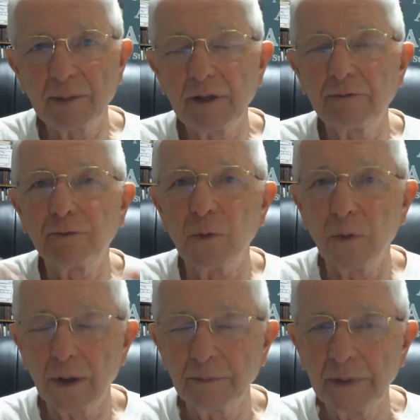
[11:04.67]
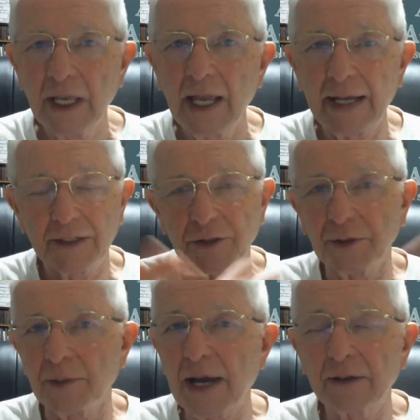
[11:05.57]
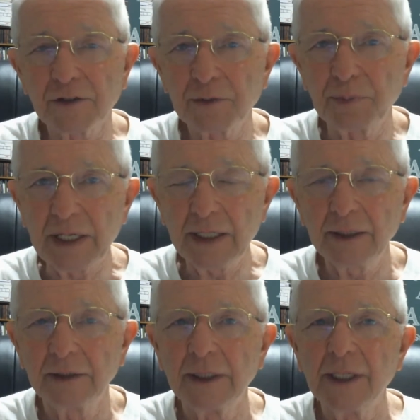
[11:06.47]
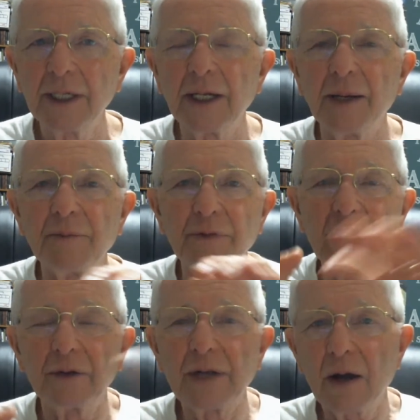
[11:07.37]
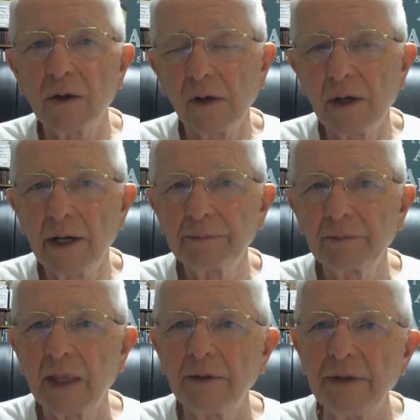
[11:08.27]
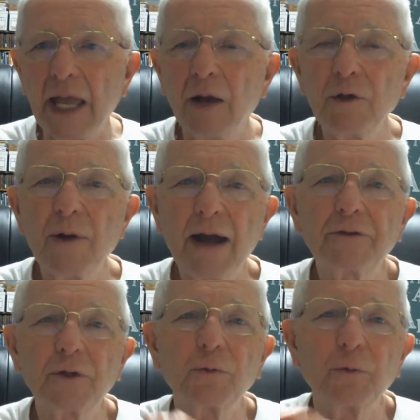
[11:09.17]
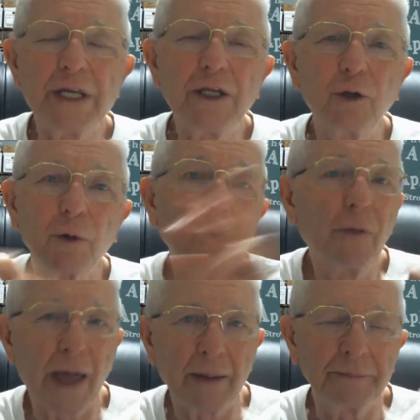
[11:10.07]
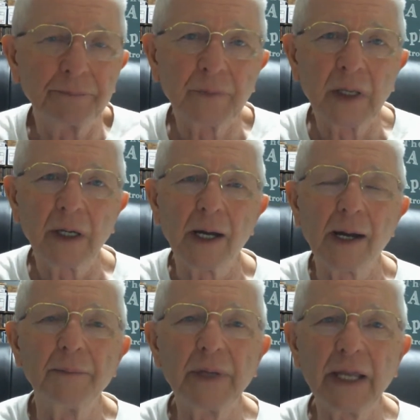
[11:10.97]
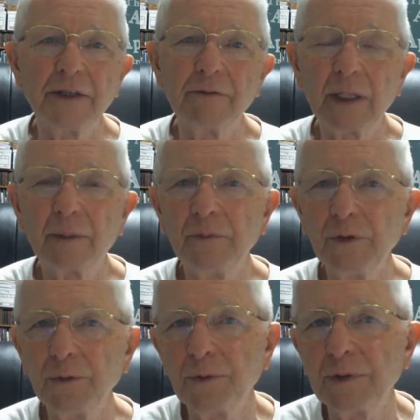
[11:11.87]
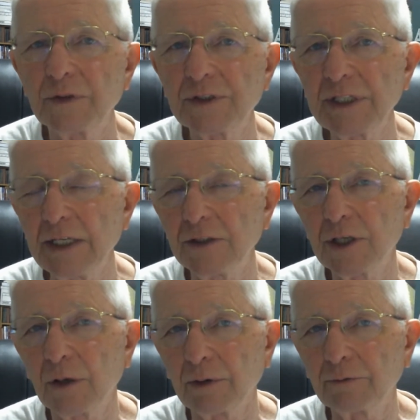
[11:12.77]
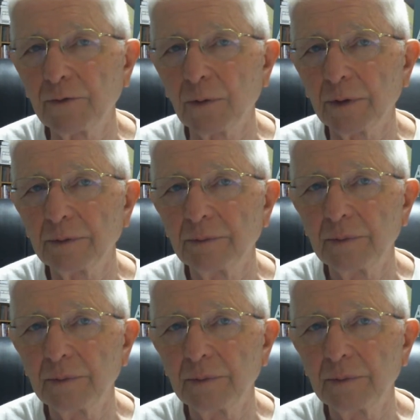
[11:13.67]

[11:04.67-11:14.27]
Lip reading: before at a certain amount of speed. They're now gone. Now you have to regrow them and develop new seeds going forward.